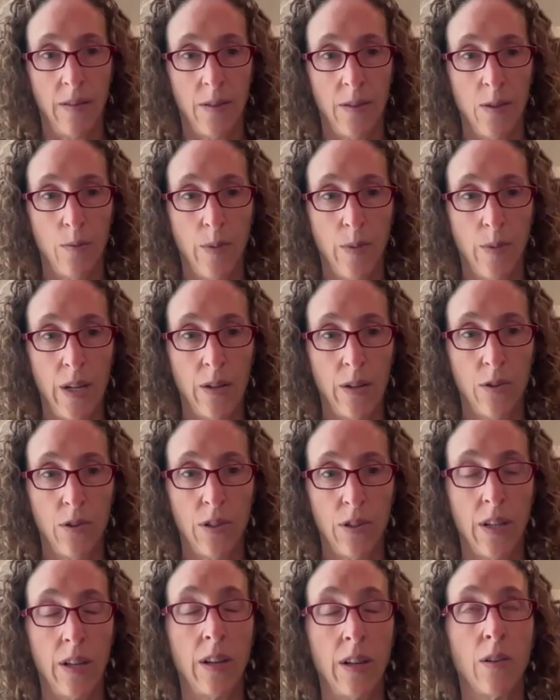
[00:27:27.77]
So my
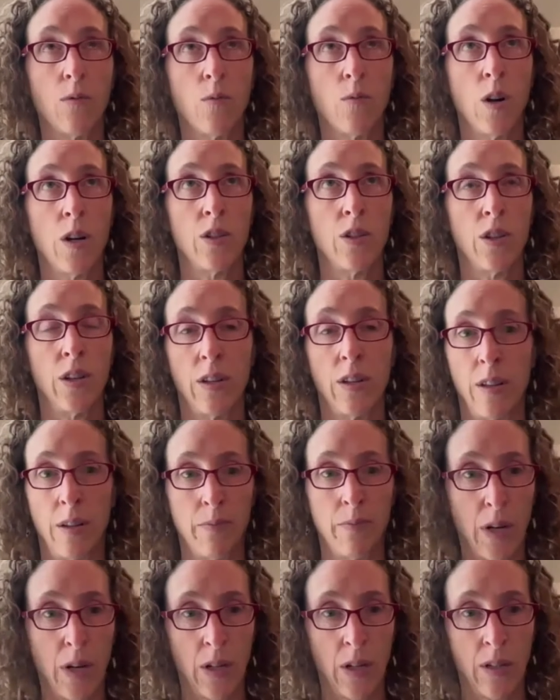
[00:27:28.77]
understanding watching like
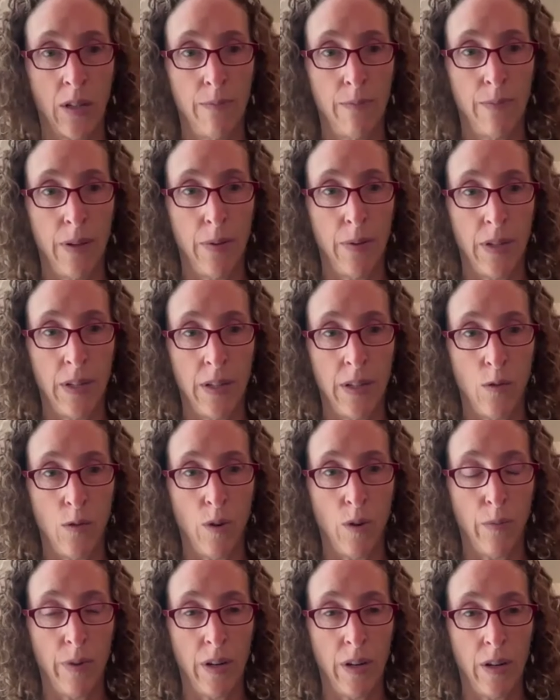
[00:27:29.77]
Mark Pimentel
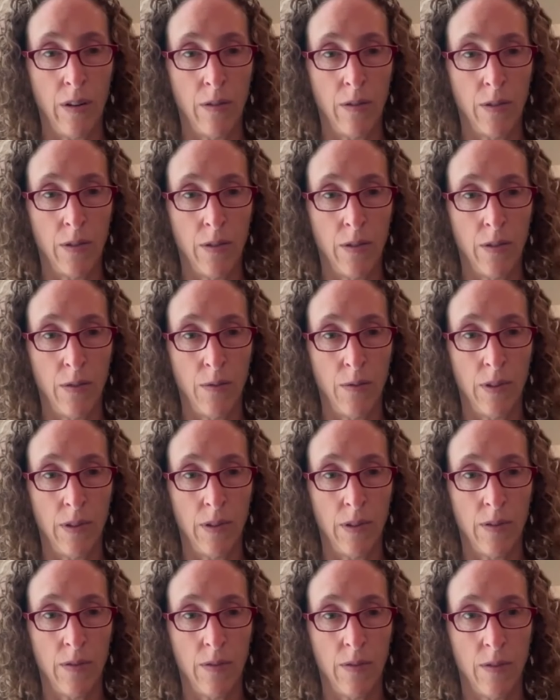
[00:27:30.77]
webinars, who
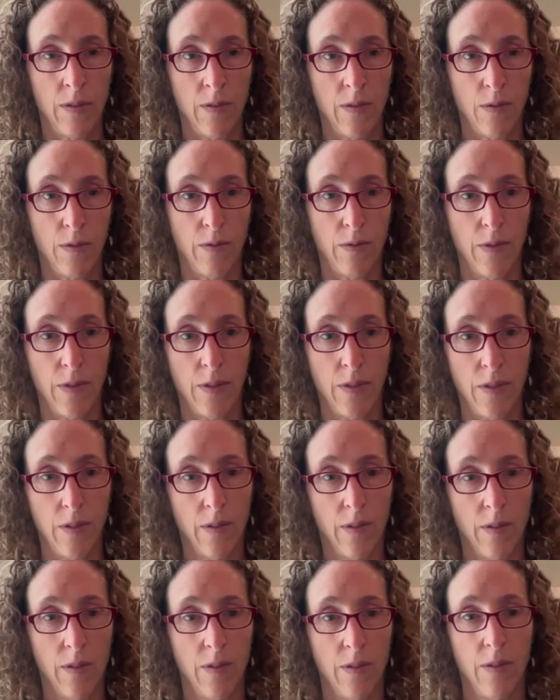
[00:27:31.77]
is sort of the
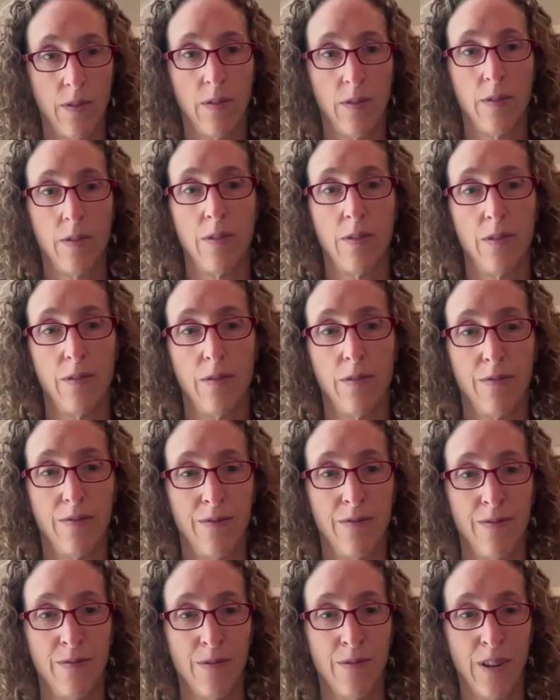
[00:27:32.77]

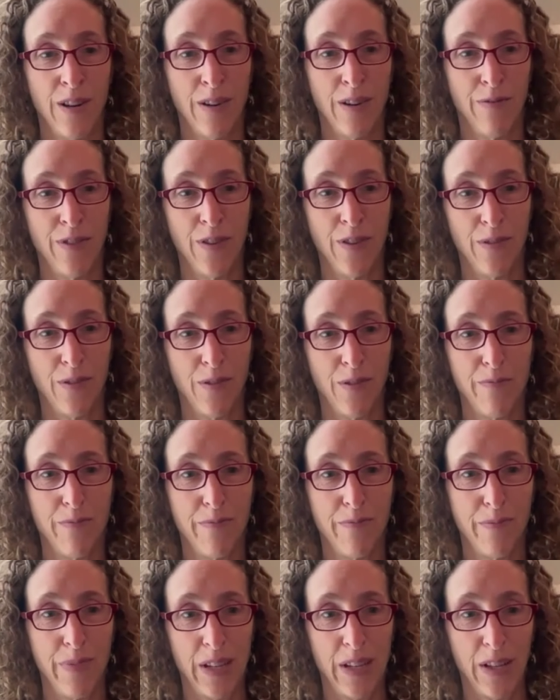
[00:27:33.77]
one of the
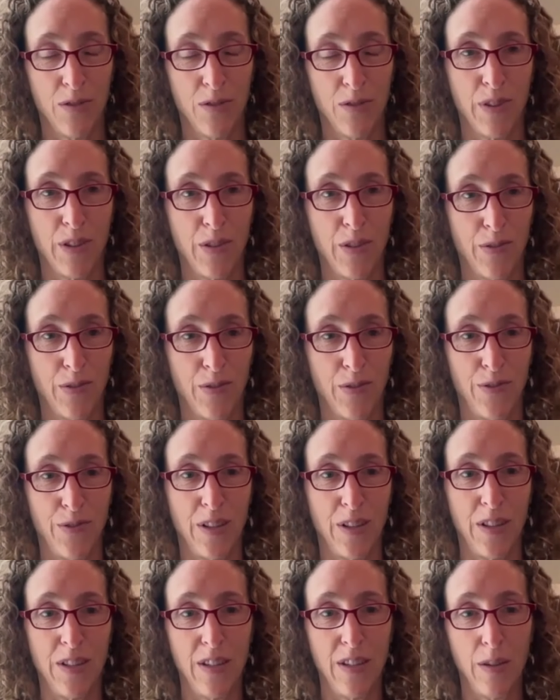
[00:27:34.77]
biggest researchers
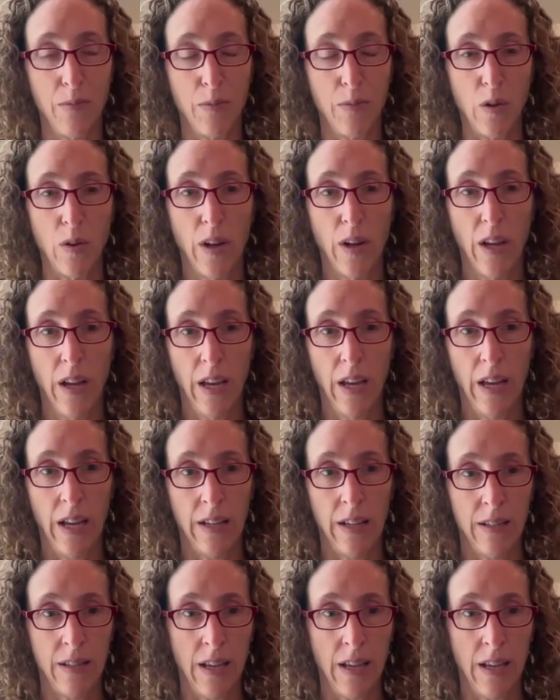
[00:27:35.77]
on SIBO, is